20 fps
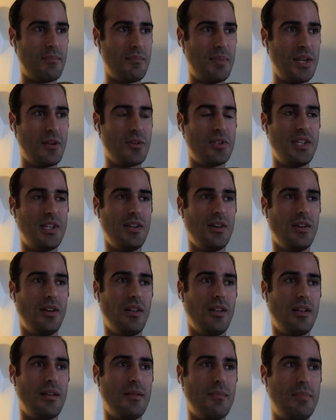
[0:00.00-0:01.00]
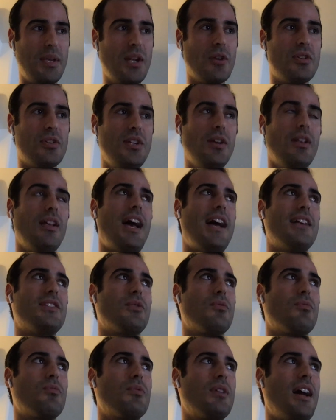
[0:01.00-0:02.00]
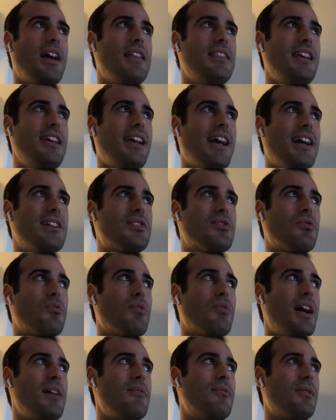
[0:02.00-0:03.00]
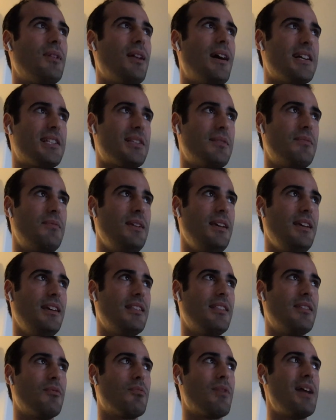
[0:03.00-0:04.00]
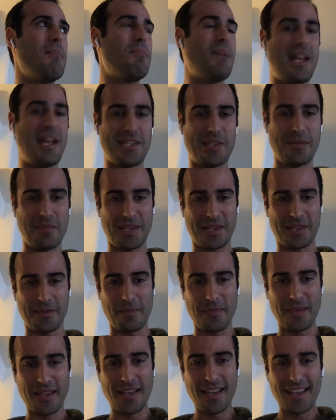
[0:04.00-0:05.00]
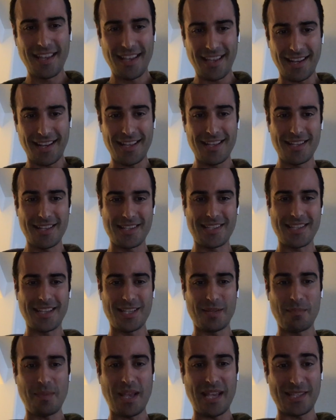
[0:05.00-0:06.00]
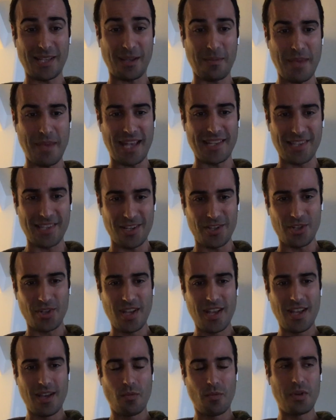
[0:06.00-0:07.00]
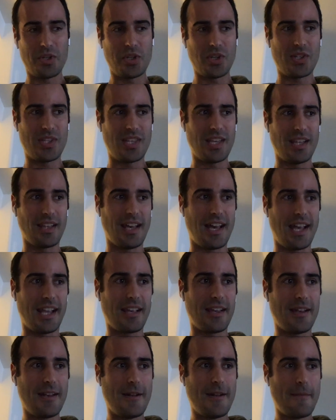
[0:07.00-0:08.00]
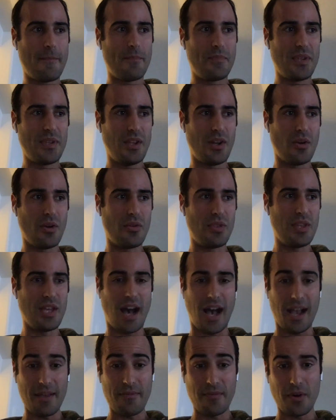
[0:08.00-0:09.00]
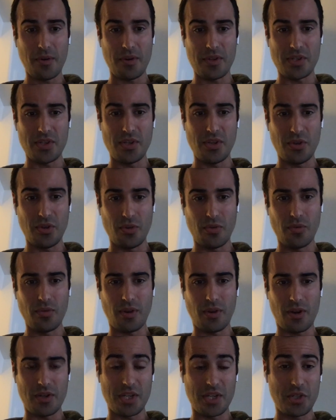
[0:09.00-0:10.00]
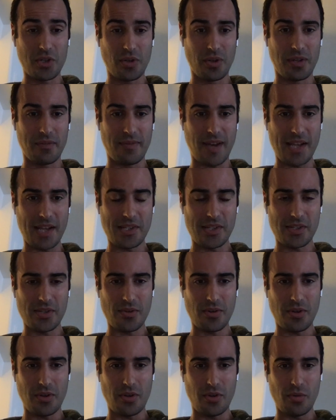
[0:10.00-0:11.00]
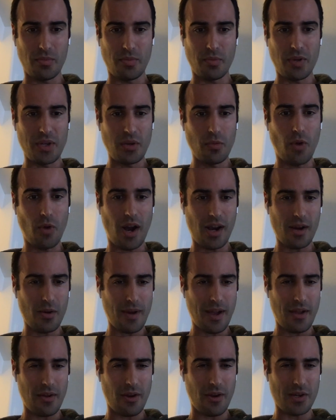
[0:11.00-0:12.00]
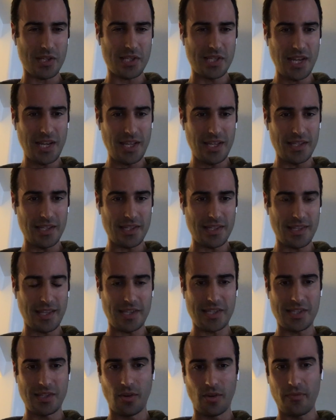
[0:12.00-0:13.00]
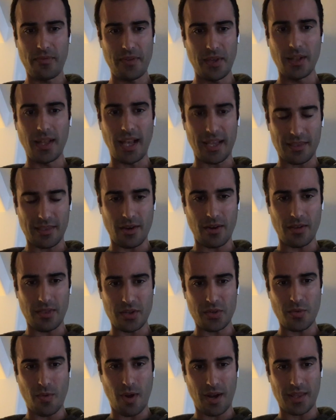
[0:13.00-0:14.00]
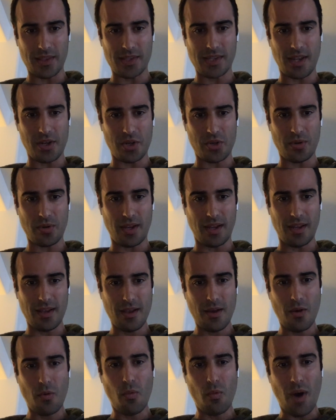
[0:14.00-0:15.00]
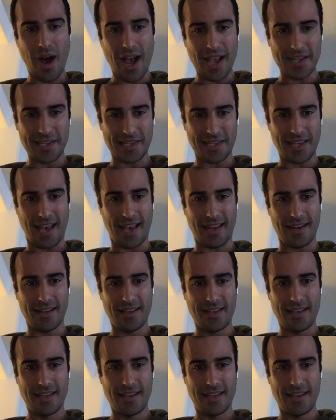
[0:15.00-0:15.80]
Peter Thiel has has the right philosophy, the right pessimism in his basic message, which is that the iPhone is new, our digital devices are new, but when you walk around our cities, they still feel like they're in the 20th century. Why is that?